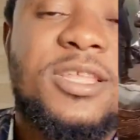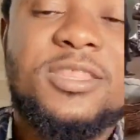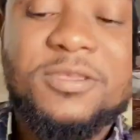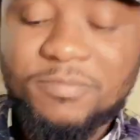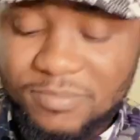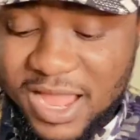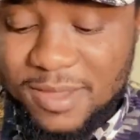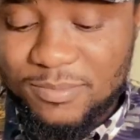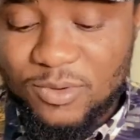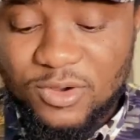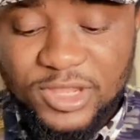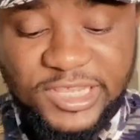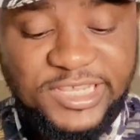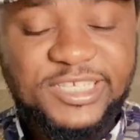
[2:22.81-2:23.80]
The
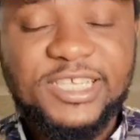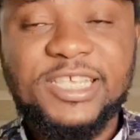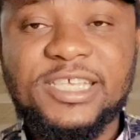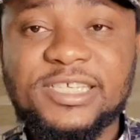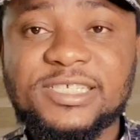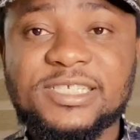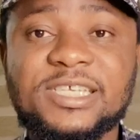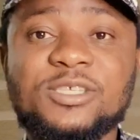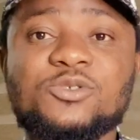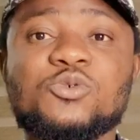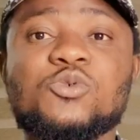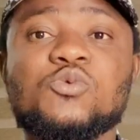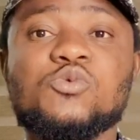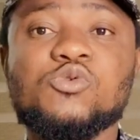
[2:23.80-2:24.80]
Bible is easy
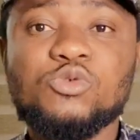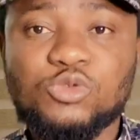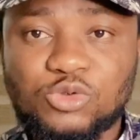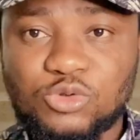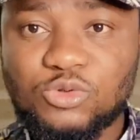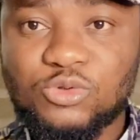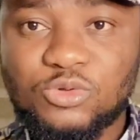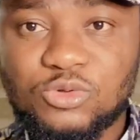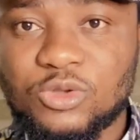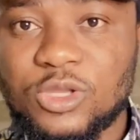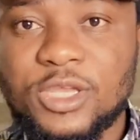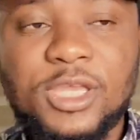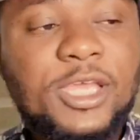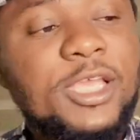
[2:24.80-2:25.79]
to quote.
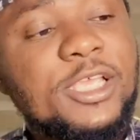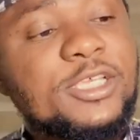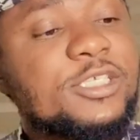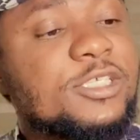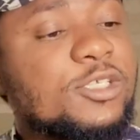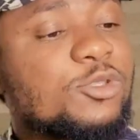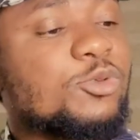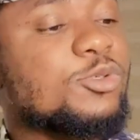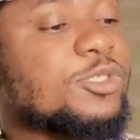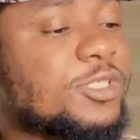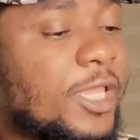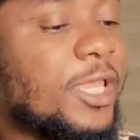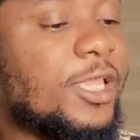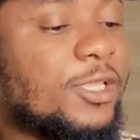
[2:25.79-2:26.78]
It's easy to
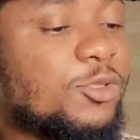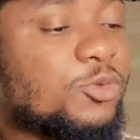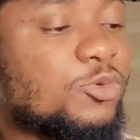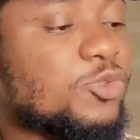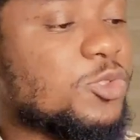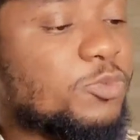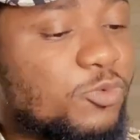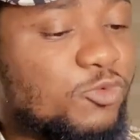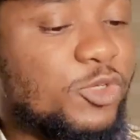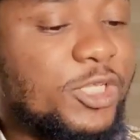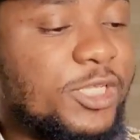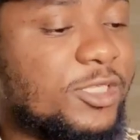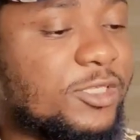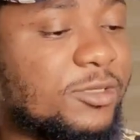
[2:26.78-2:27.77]
say, to
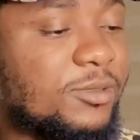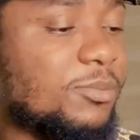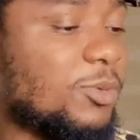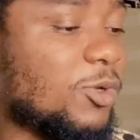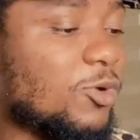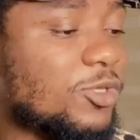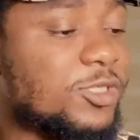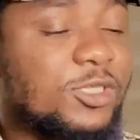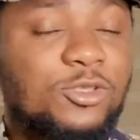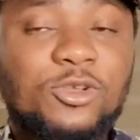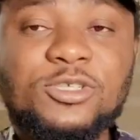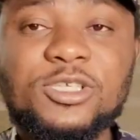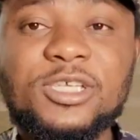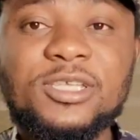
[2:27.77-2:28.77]
read, because it
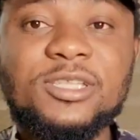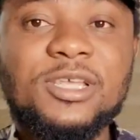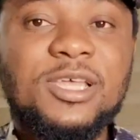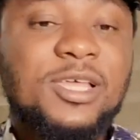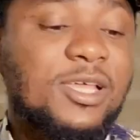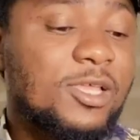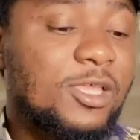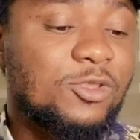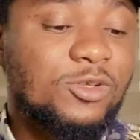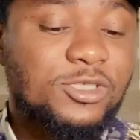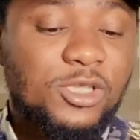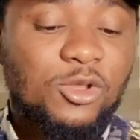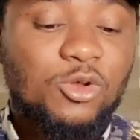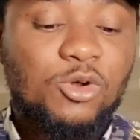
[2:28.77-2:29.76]
doesn't
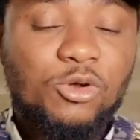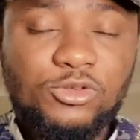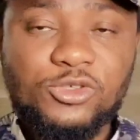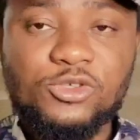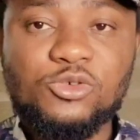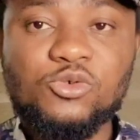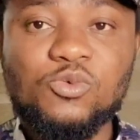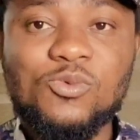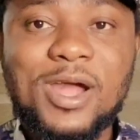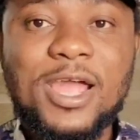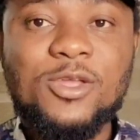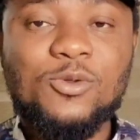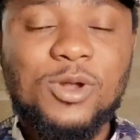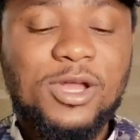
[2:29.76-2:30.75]
cost you
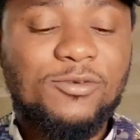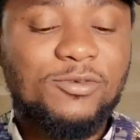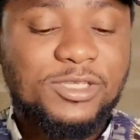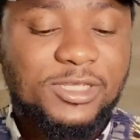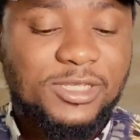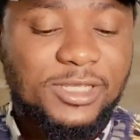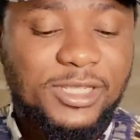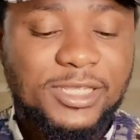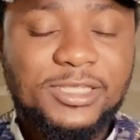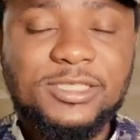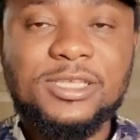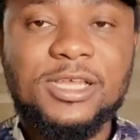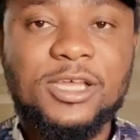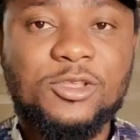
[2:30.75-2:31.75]
while you are reading
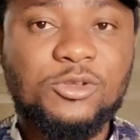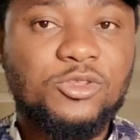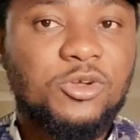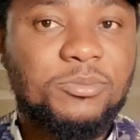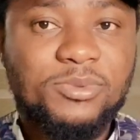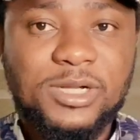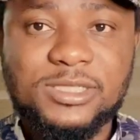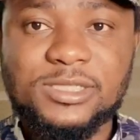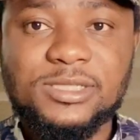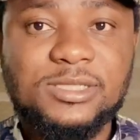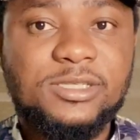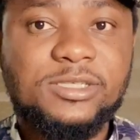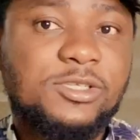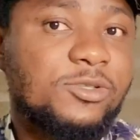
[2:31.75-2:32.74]
it and you don't
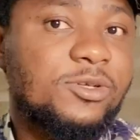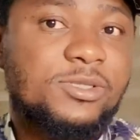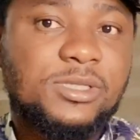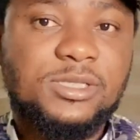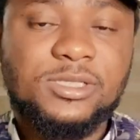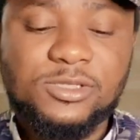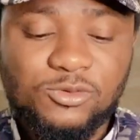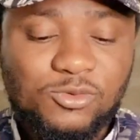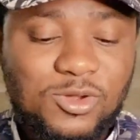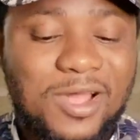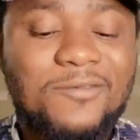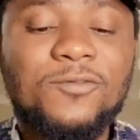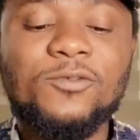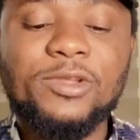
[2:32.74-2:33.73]
practice it. It doesn't. You
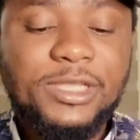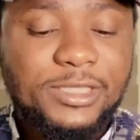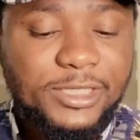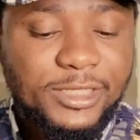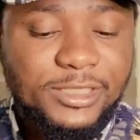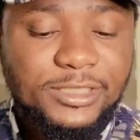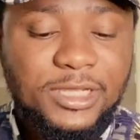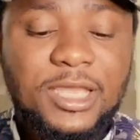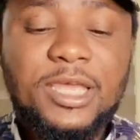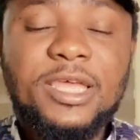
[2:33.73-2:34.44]
can read it.